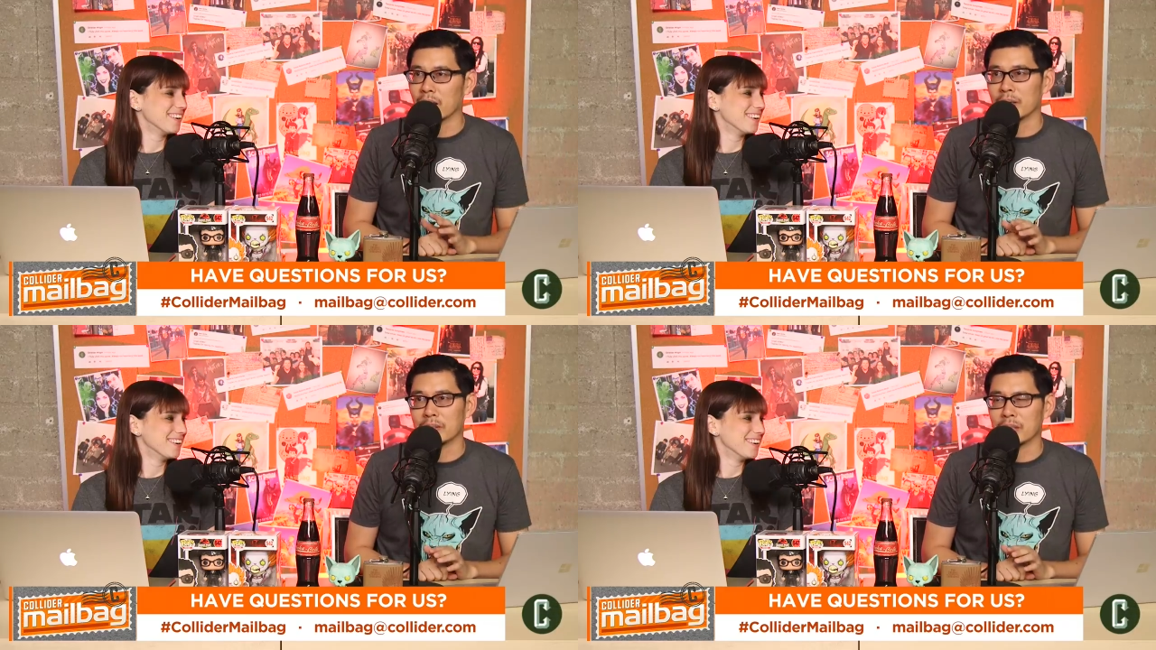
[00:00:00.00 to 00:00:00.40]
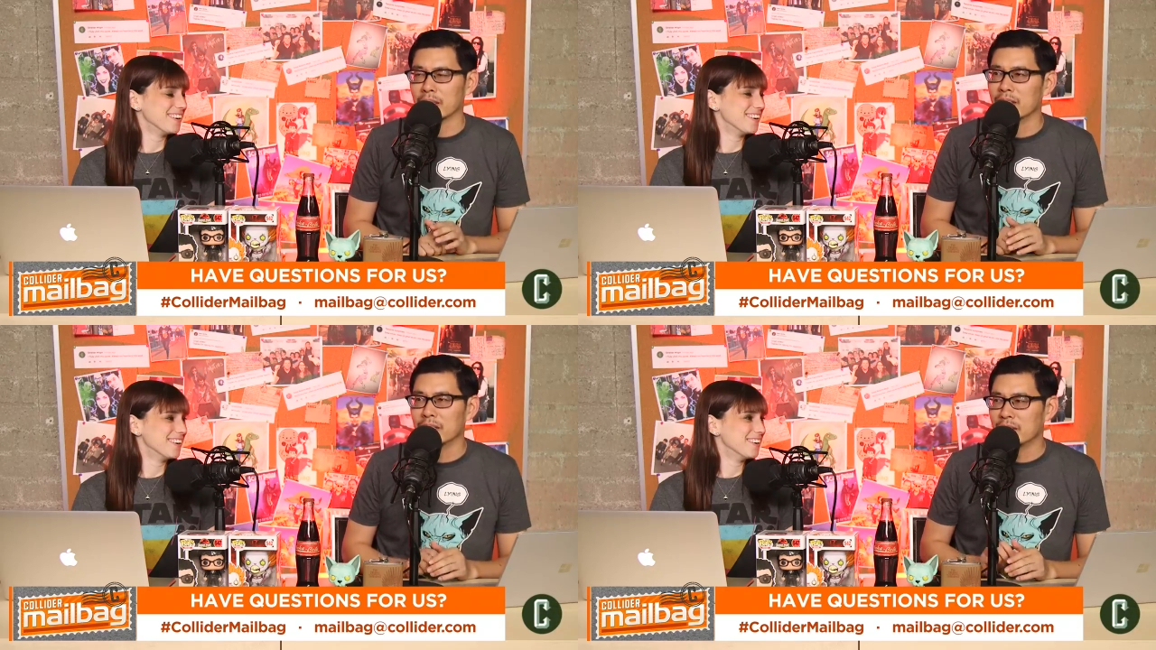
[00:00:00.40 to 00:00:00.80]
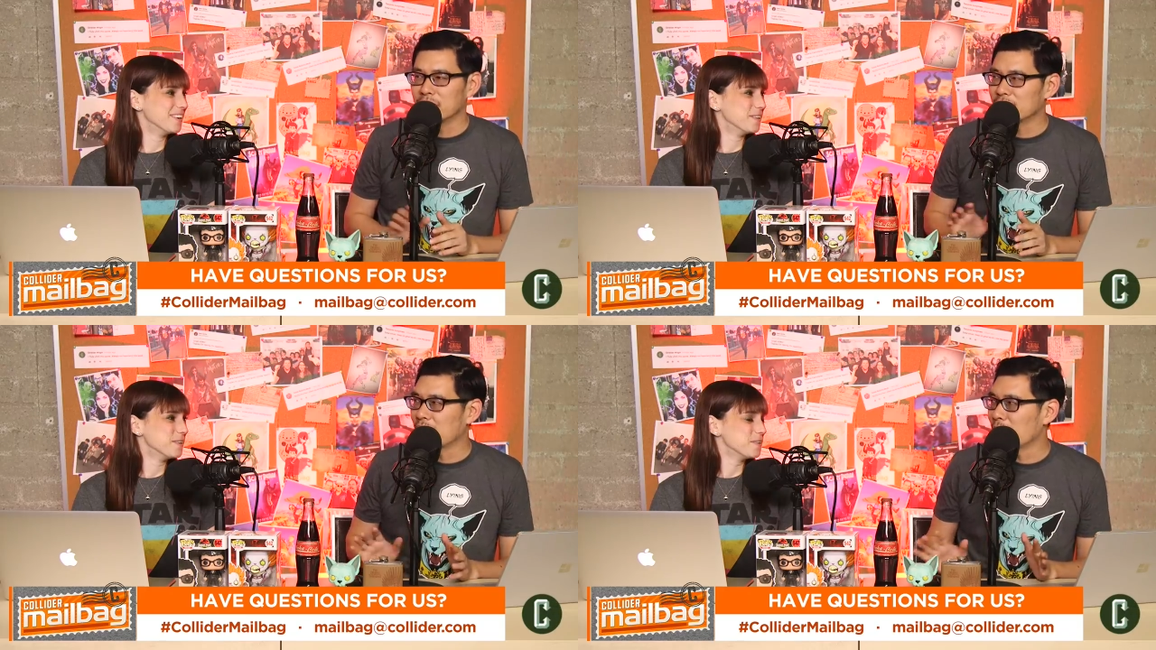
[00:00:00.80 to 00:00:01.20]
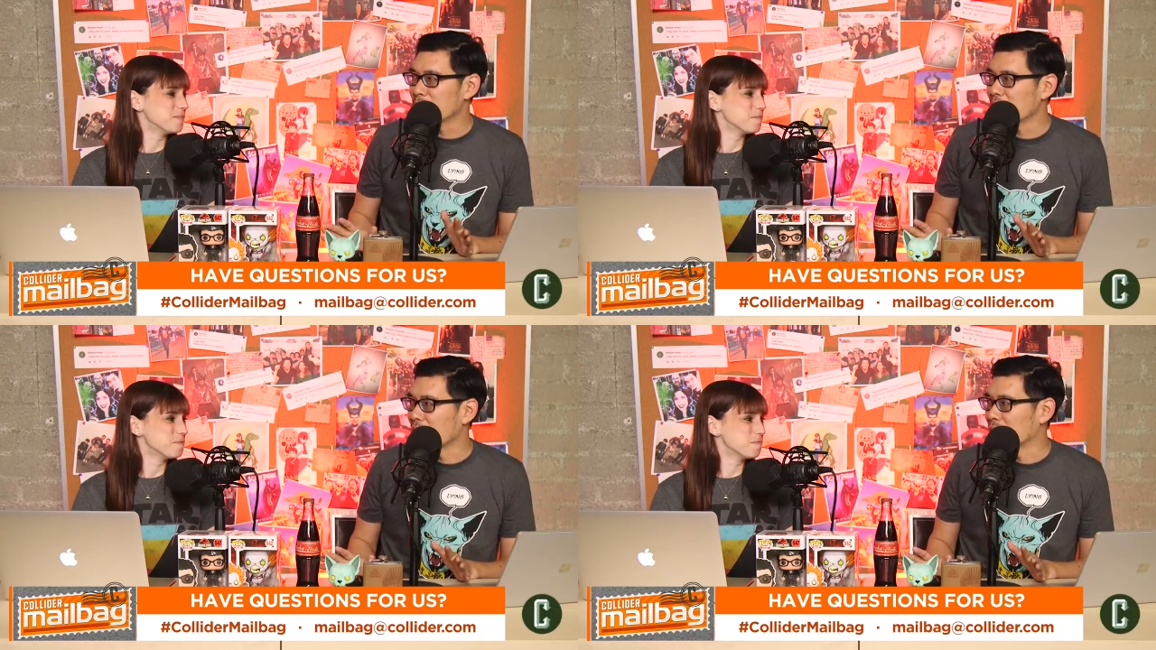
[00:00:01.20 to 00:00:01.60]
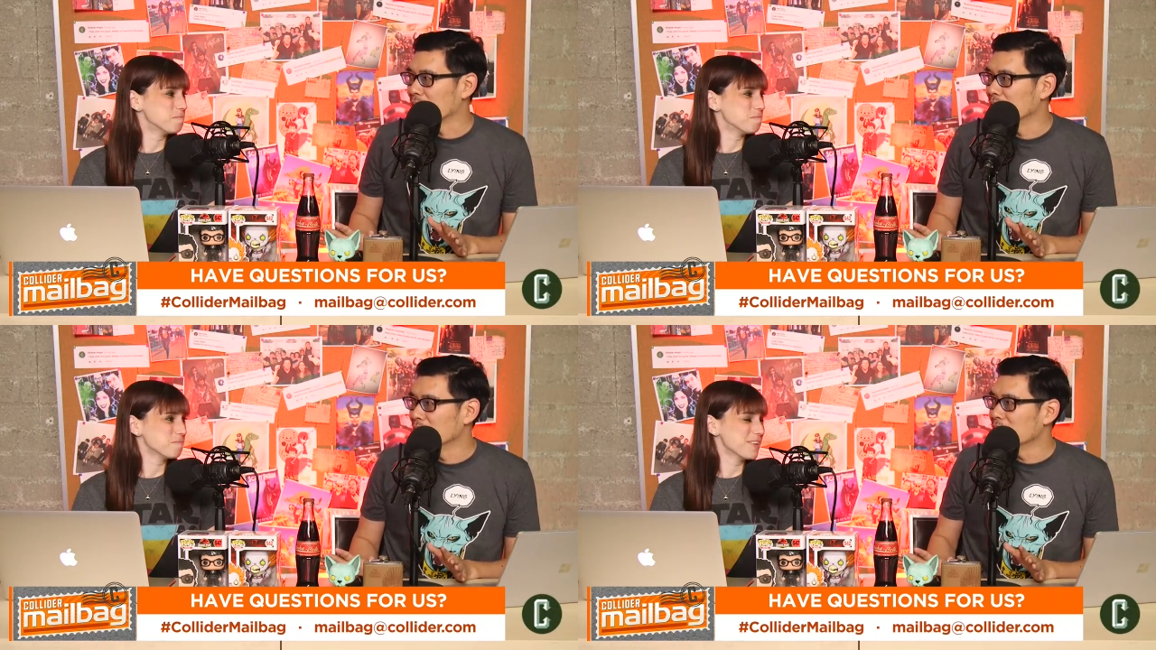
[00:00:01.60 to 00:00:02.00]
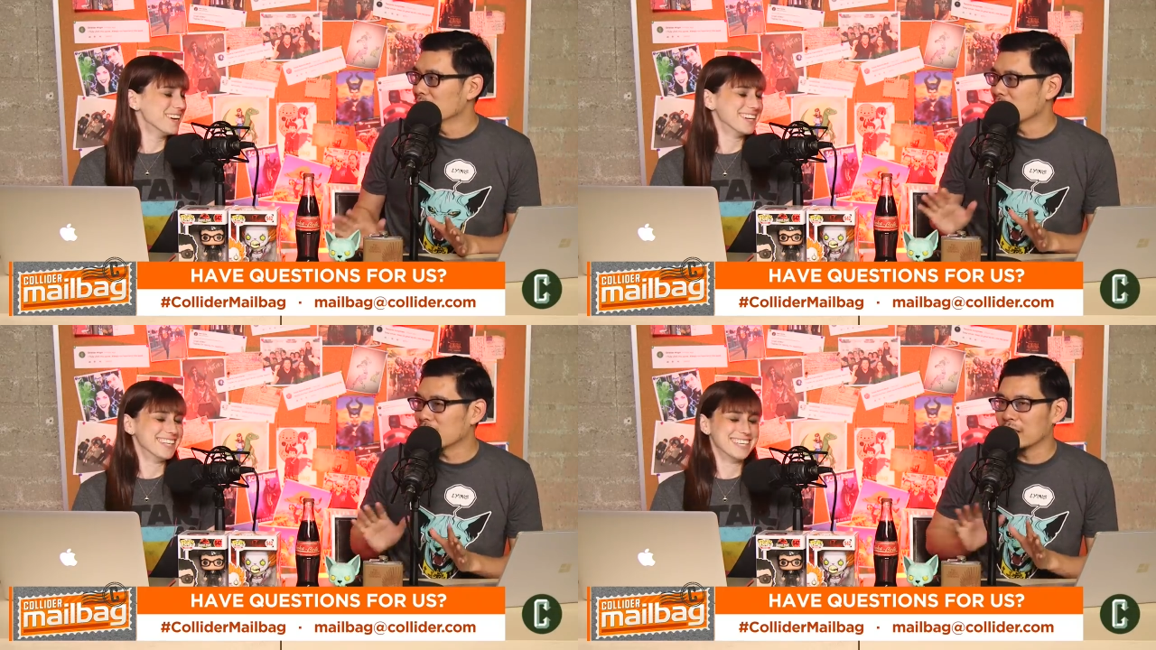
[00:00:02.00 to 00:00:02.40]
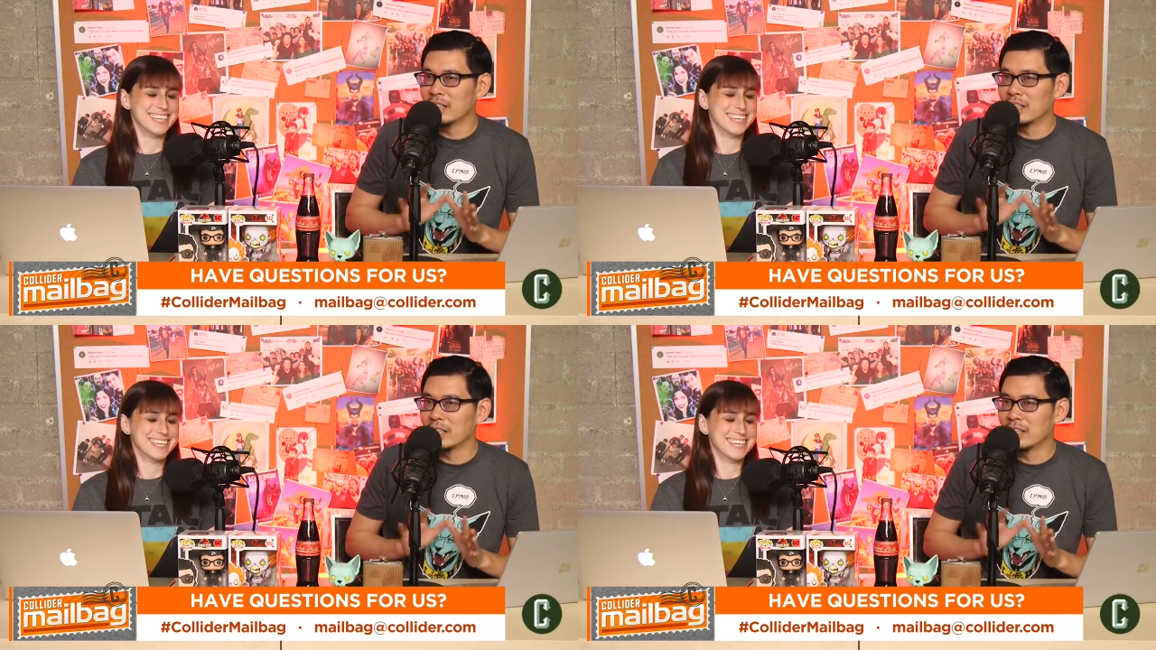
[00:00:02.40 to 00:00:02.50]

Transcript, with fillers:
Speaker 1: I was like, calm down. Let,